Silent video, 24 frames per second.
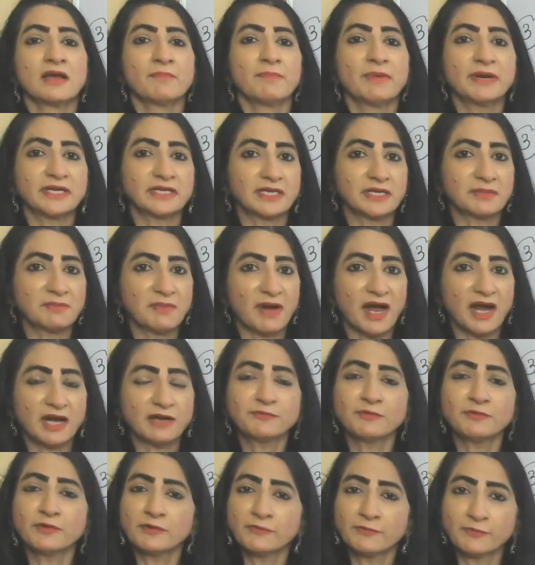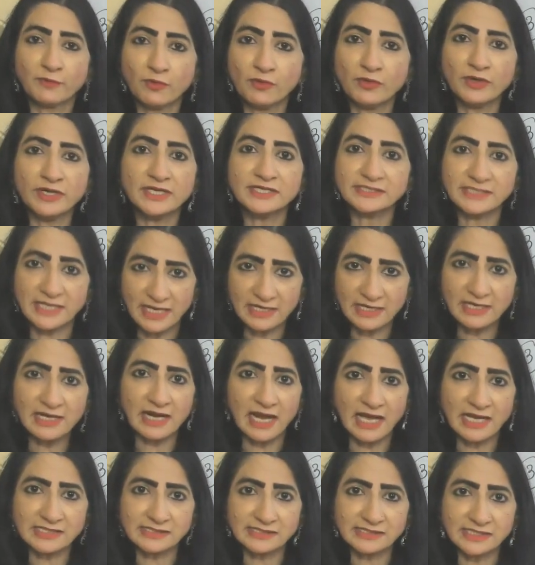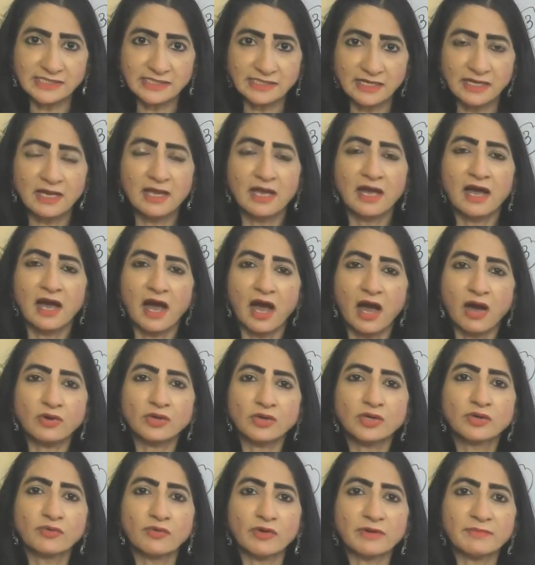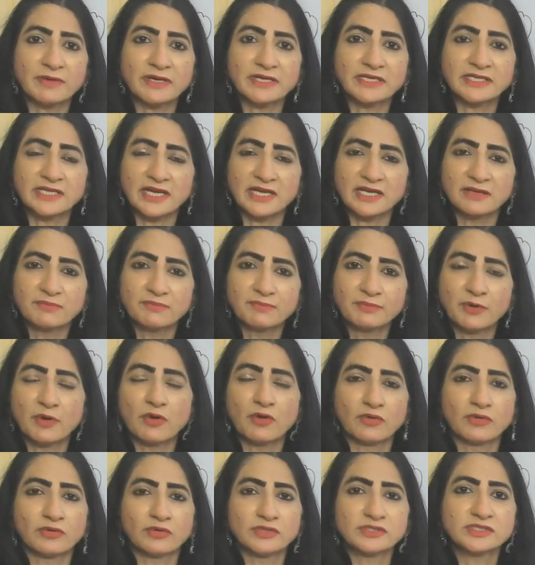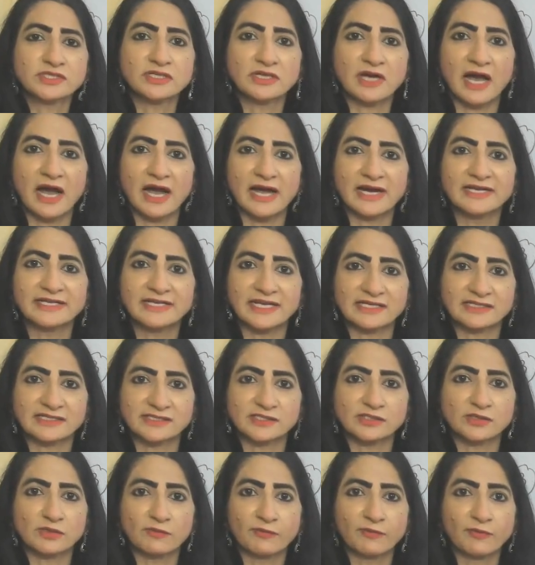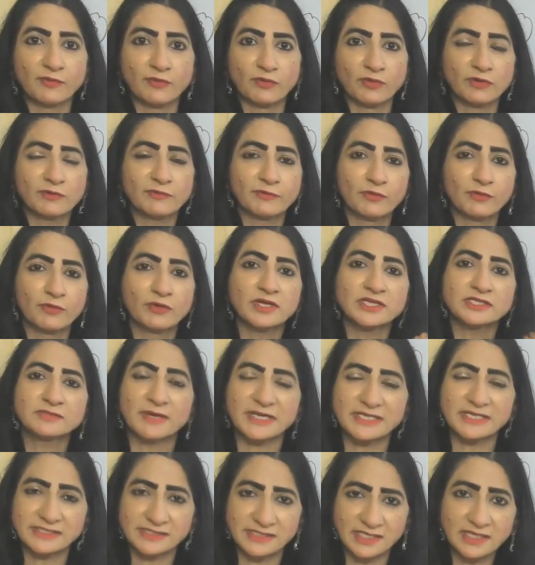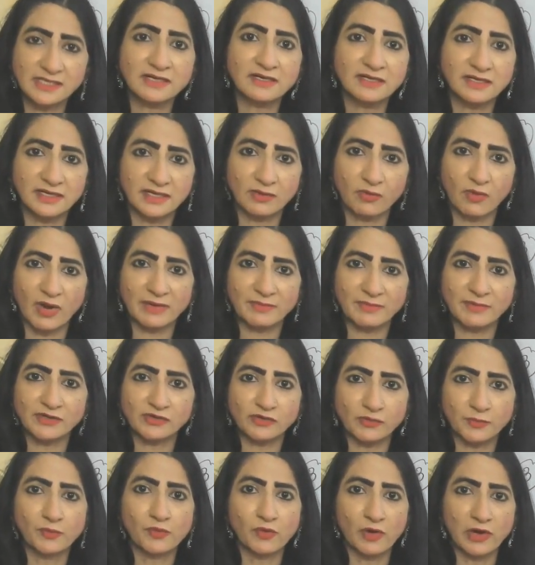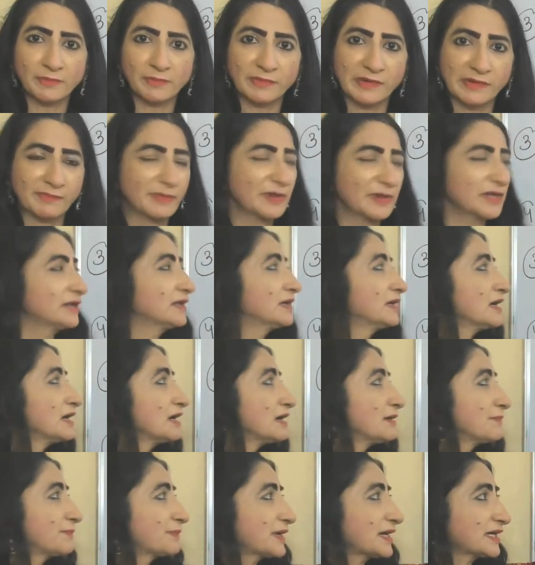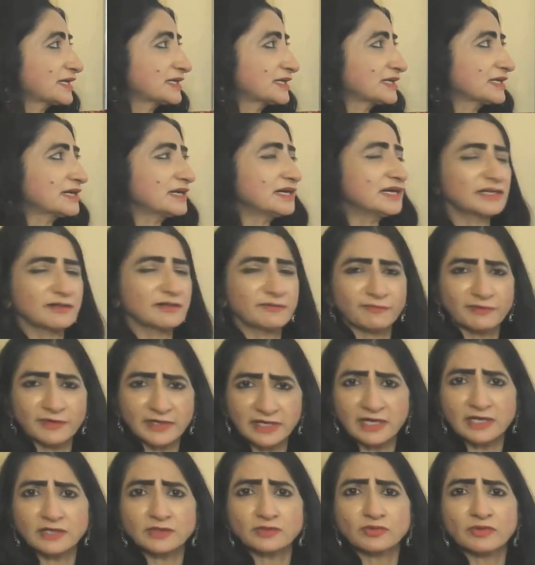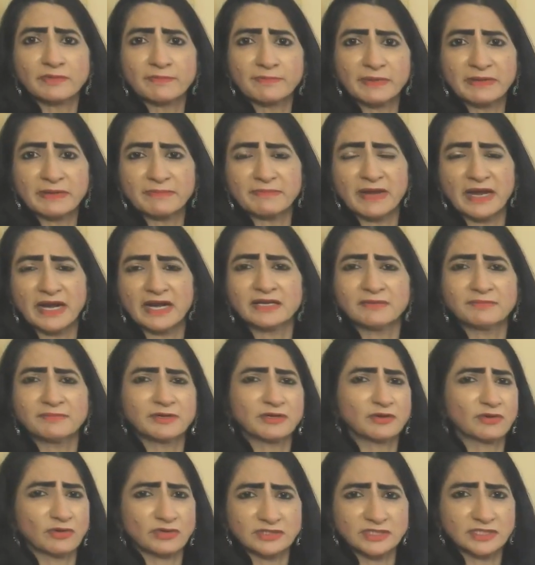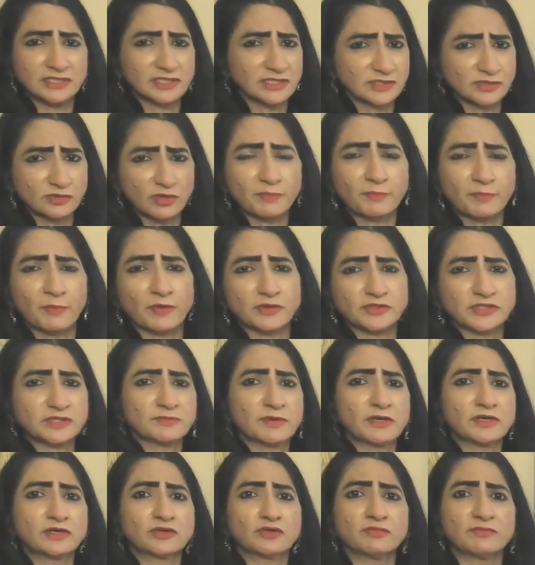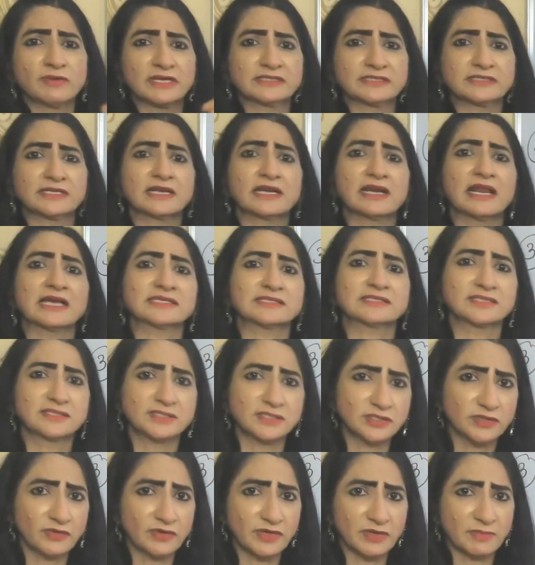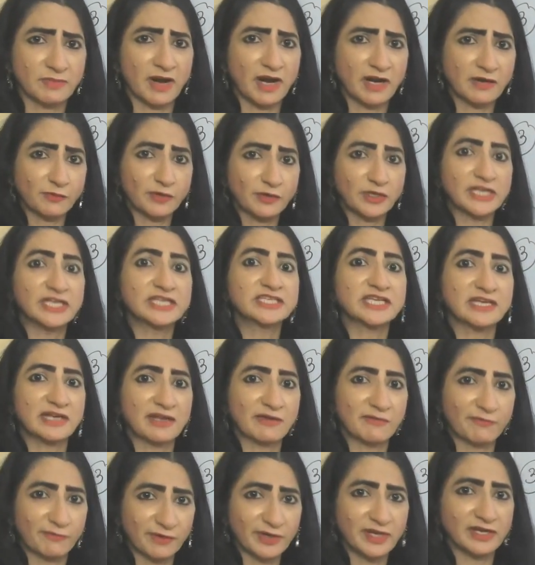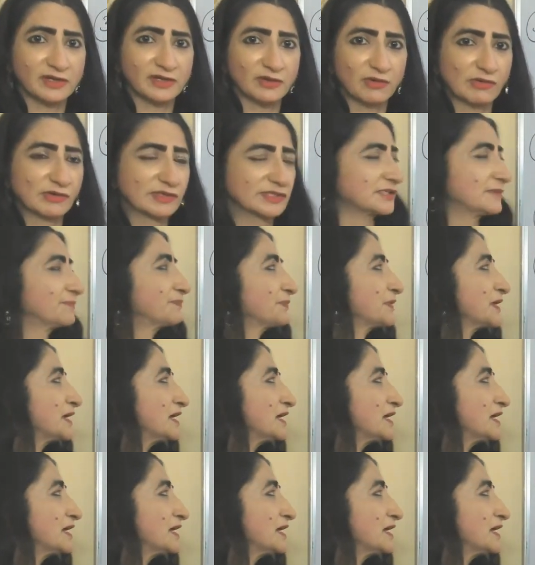But demand for food is inelastic. How government can impose high taxes on food? Food is basic requirement of poor people. Practically difficult to implement because it is not possible to measure elasticity of demand for each and every goods.